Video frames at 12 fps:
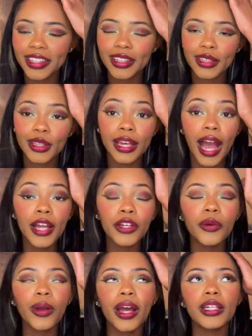like, I
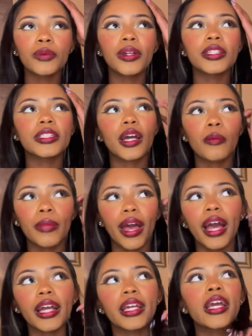know Eddie wanted to come
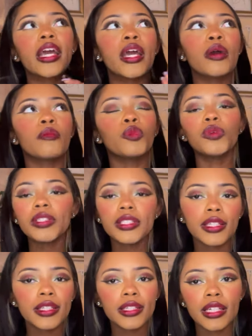back, move into
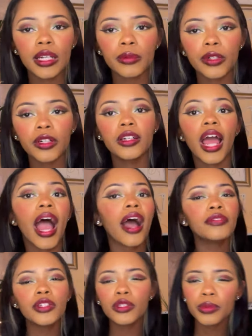this neighborhood,
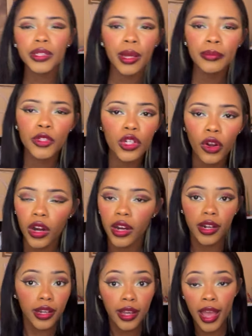have this redemption
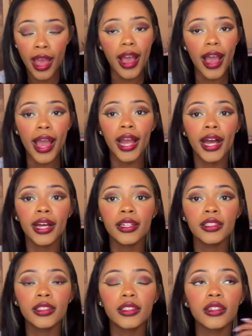arc,
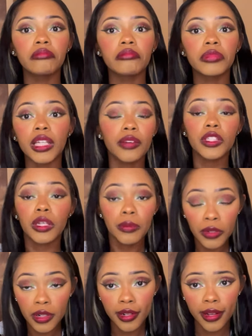and save his
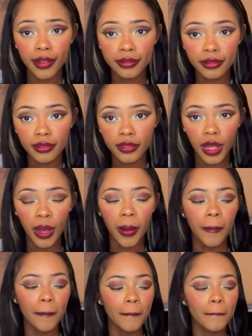community.
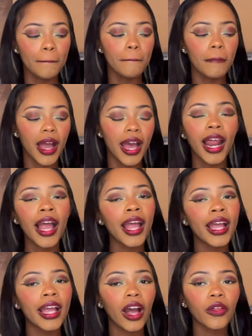And I
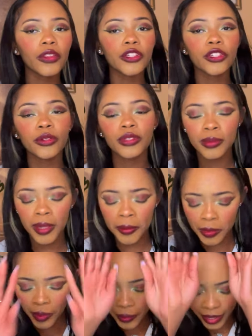hate how this show
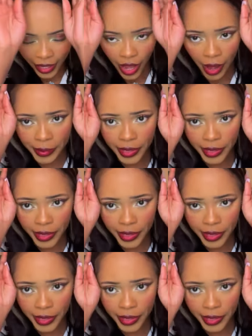sometimes made me a cop